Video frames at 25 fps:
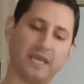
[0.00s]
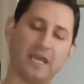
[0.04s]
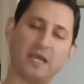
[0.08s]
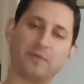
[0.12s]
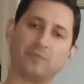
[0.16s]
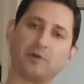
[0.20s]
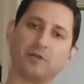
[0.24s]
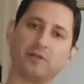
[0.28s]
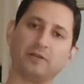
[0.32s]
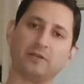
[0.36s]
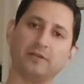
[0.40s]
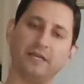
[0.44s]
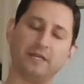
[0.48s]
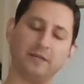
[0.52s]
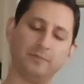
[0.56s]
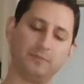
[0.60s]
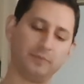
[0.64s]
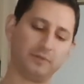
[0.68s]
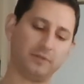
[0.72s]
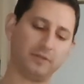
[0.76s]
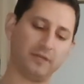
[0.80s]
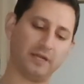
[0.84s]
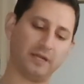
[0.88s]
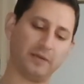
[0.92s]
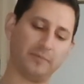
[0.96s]
a camera
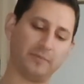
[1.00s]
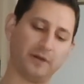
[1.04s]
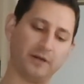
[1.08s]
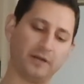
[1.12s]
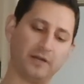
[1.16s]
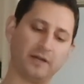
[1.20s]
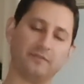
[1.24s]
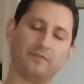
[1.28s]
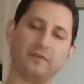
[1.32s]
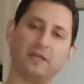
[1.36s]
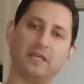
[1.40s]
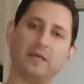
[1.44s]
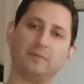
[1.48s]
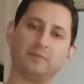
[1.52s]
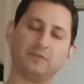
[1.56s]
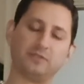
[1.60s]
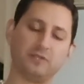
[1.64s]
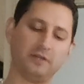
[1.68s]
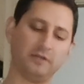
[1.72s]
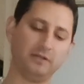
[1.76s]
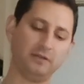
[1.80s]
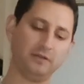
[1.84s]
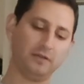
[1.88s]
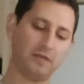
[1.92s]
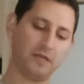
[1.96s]
clamp that I bought off
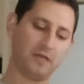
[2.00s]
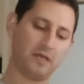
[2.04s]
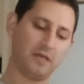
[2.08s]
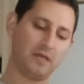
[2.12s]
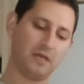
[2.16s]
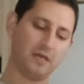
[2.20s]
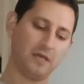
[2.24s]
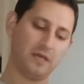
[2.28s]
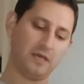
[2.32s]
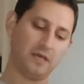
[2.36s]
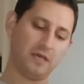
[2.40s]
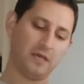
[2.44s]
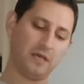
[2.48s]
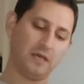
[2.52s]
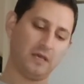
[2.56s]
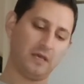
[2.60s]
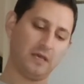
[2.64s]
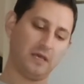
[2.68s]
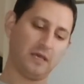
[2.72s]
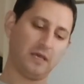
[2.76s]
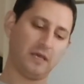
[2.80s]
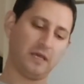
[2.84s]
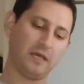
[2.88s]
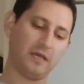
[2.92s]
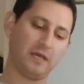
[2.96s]
Amazon.
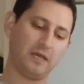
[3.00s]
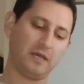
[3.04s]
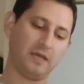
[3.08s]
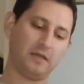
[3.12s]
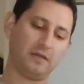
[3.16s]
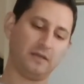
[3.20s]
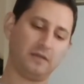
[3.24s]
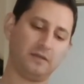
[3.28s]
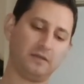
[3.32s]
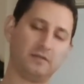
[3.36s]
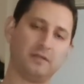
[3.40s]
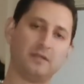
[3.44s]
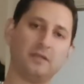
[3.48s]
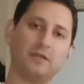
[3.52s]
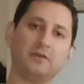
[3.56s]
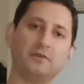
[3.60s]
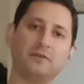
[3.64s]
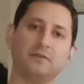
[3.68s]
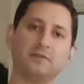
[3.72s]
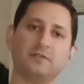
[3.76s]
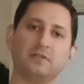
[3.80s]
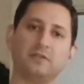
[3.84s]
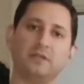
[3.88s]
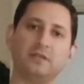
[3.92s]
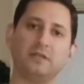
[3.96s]
And
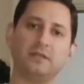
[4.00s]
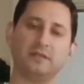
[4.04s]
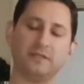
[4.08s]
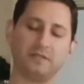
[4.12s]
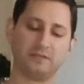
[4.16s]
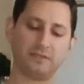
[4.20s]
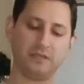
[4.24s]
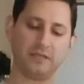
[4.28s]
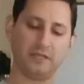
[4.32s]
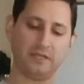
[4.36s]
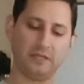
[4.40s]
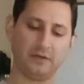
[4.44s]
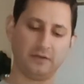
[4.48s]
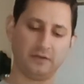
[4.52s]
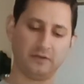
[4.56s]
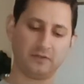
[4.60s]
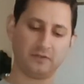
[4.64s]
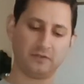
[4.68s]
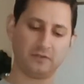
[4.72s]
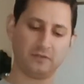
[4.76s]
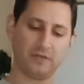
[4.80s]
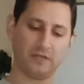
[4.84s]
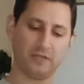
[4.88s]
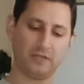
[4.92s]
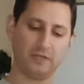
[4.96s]
here is the listing here
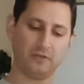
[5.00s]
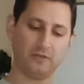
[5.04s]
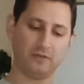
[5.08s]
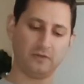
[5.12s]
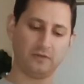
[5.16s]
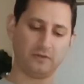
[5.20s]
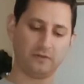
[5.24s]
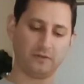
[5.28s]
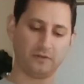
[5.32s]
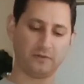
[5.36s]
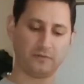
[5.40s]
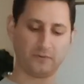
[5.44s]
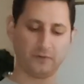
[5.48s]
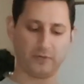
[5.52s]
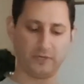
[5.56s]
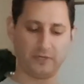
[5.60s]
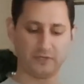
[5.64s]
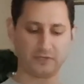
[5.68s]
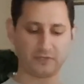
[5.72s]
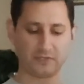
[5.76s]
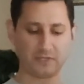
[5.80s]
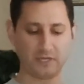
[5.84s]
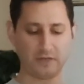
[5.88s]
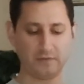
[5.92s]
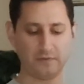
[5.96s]
so that you can look for it
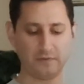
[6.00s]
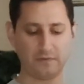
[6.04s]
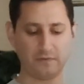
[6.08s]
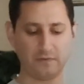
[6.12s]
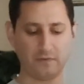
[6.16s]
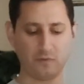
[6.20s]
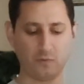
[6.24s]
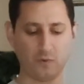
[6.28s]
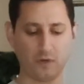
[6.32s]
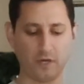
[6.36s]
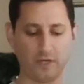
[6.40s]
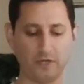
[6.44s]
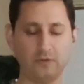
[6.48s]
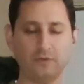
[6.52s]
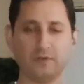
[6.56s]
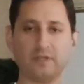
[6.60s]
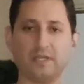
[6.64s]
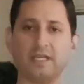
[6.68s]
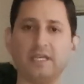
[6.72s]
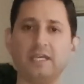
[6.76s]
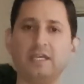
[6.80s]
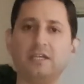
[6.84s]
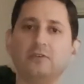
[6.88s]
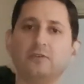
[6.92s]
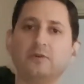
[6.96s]
yourself if you want to.
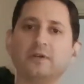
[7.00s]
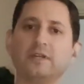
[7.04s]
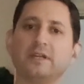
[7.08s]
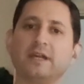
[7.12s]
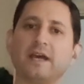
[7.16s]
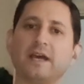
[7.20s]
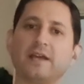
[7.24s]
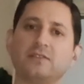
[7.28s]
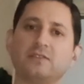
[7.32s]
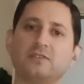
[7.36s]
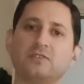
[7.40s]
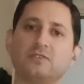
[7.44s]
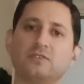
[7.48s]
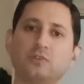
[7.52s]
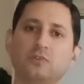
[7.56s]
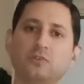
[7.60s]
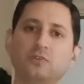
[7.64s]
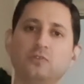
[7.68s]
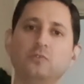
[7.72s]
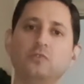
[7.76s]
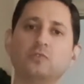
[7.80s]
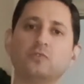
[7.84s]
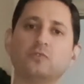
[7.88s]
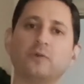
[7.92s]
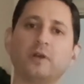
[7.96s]
The key to it, it has
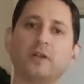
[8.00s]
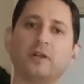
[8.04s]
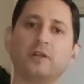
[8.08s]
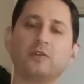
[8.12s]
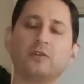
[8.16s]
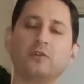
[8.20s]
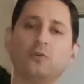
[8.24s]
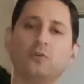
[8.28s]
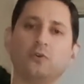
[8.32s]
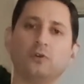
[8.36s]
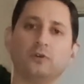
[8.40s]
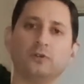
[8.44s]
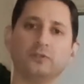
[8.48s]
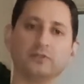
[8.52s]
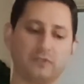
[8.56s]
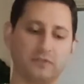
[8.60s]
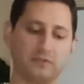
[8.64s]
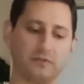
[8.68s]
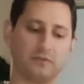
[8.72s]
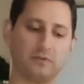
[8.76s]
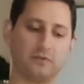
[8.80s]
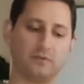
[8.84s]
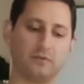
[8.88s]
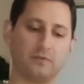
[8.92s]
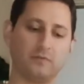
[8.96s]
two threaded
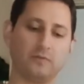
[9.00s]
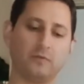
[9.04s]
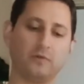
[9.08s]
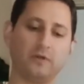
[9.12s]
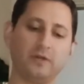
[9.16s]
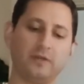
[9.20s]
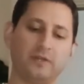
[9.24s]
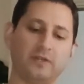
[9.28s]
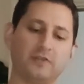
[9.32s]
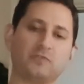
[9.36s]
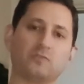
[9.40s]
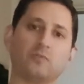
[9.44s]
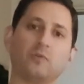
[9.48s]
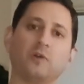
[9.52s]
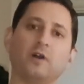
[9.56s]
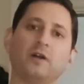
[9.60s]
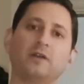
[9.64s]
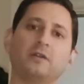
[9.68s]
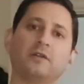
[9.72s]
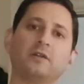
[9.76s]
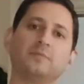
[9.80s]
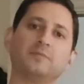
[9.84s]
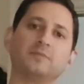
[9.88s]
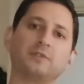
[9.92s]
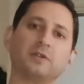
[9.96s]
holes where this
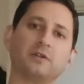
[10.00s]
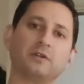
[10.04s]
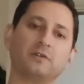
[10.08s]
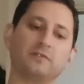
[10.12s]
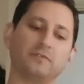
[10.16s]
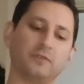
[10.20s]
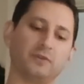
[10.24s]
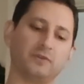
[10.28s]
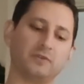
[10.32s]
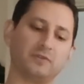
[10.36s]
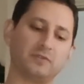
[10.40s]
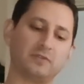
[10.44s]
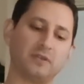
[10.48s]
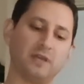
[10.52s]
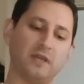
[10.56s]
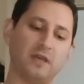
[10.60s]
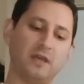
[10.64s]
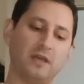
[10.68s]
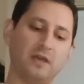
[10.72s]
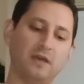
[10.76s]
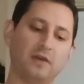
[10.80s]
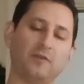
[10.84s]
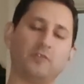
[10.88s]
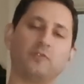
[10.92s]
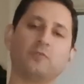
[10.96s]
rod comes out of. There's
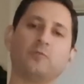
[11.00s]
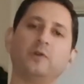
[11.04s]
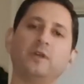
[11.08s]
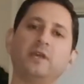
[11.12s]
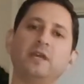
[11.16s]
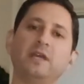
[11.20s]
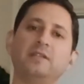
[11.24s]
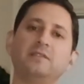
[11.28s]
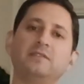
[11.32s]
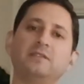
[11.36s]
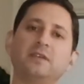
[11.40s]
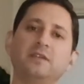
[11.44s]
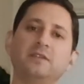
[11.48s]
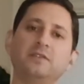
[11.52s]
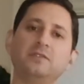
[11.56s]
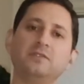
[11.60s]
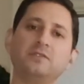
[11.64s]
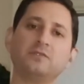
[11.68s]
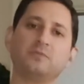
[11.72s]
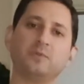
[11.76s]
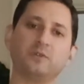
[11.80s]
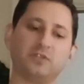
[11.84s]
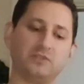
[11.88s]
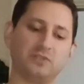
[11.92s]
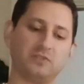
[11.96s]
a 3 8
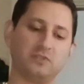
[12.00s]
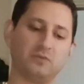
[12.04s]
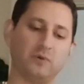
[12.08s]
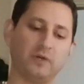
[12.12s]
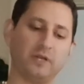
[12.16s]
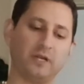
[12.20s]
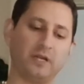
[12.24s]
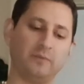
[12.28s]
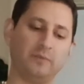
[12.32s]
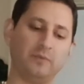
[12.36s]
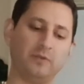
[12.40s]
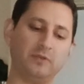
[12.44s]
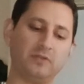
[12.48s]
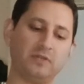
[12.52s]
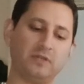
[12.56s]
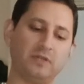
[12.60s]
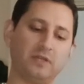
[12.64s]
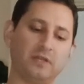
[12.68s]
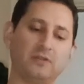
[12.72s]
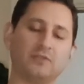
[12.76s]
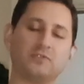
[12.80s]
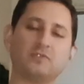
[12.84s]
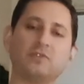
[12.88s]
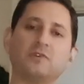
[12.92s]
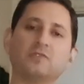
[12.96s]
inch, which is the one I'm
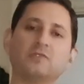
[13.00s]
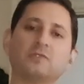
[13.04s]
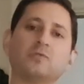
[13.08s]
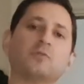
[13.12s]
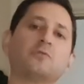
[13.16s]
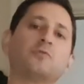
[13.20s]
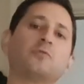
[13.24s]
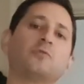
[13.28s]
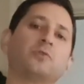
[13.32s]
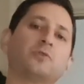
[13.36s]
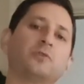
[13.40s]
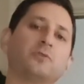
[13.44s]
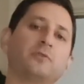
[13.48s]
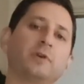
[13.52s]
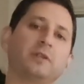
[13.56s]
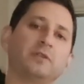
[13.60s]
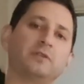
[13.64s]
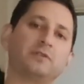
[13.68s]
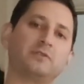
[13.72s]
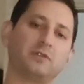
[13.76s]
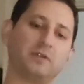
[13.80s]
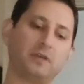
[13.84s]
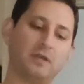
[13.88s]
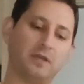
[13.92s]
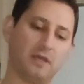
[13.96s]
using, and there's also a quarter
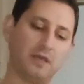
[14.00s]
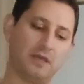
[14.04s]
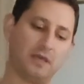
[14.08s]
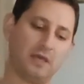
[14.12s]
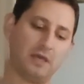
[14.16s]
inch.